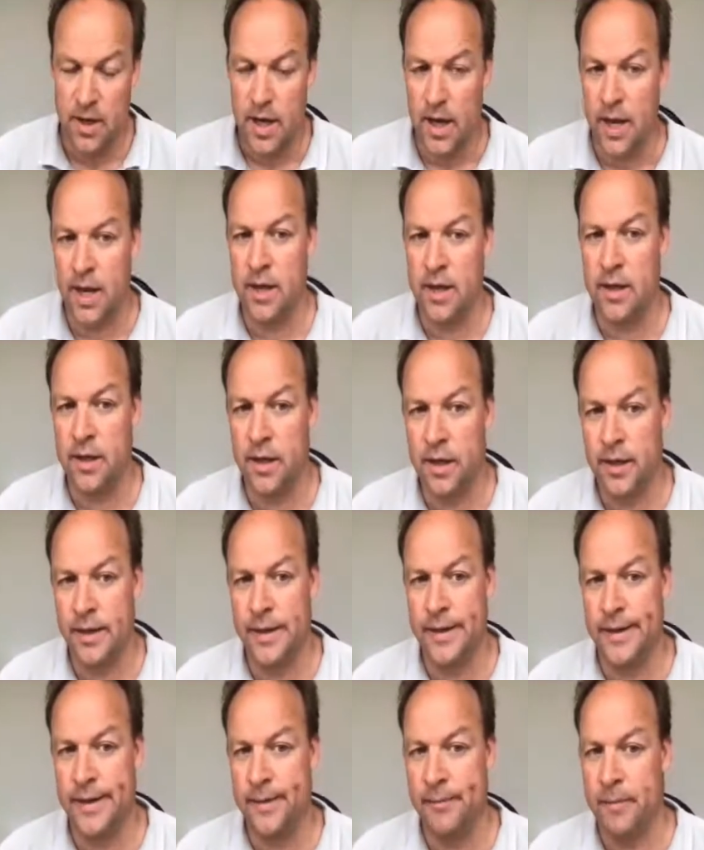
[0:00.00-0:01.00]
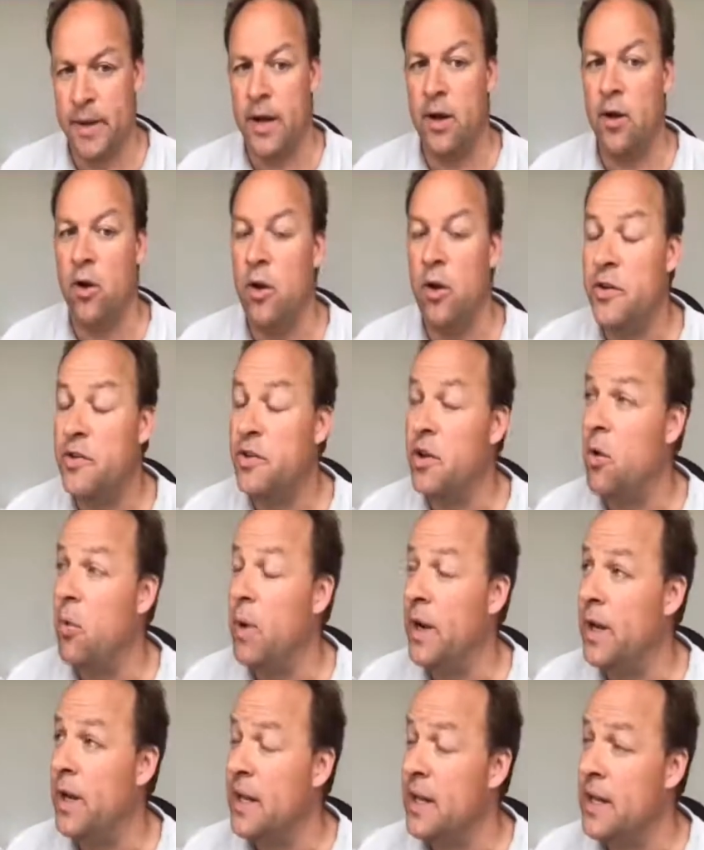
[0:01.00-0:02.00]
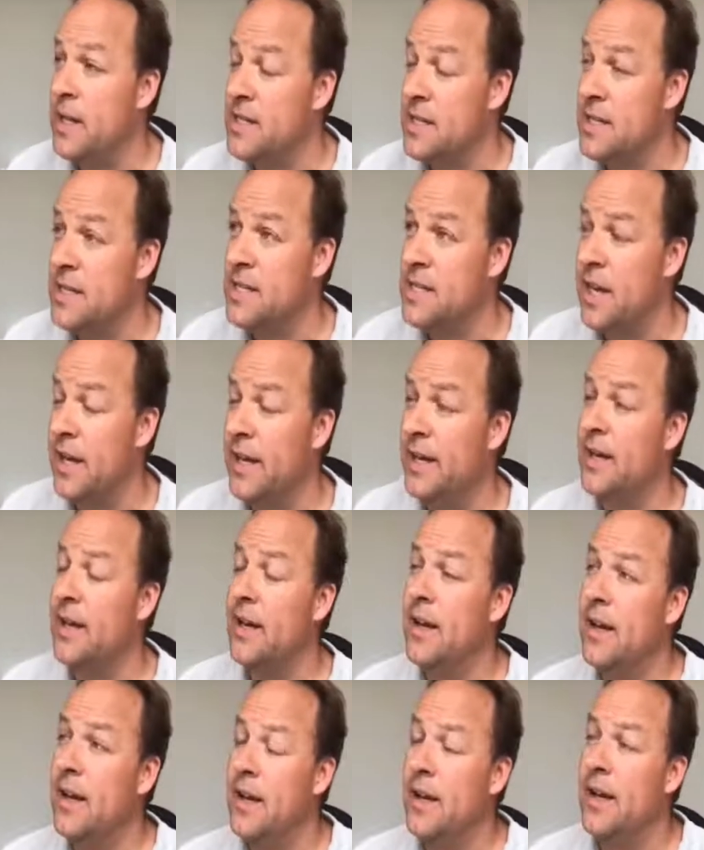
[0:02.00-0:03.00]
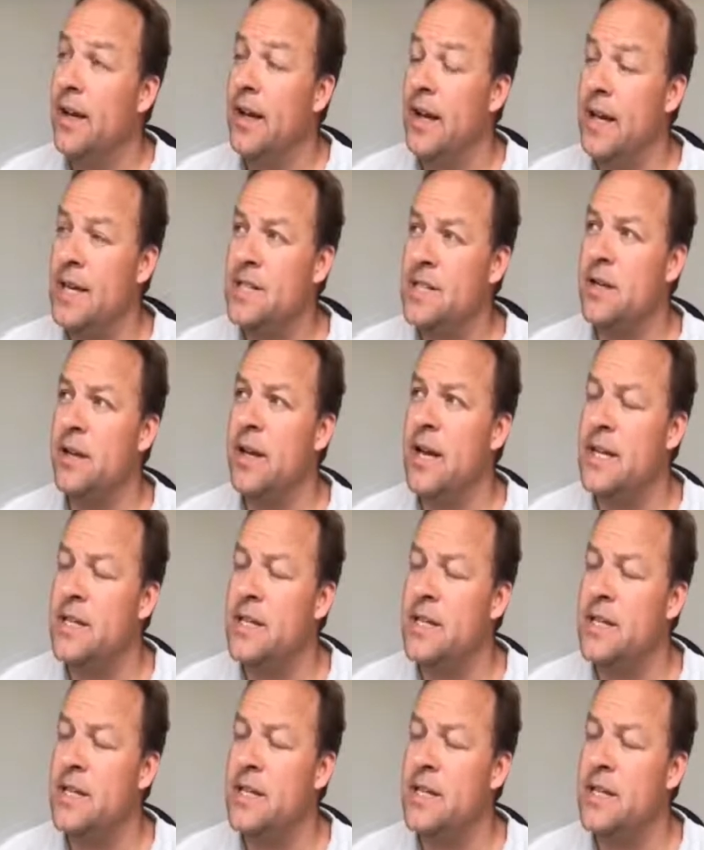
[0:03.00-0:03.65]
And also what it is, it's like it's